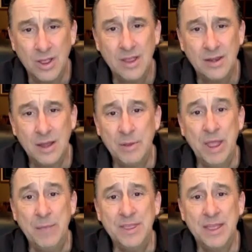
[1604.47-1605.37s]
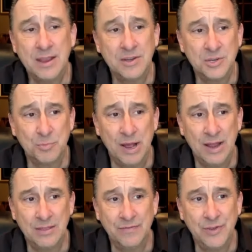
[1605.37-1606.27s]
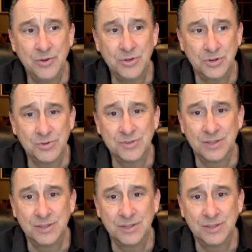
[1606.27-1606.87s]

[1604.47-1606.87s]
now i mean mm-hmm. maybe they can just buy the futures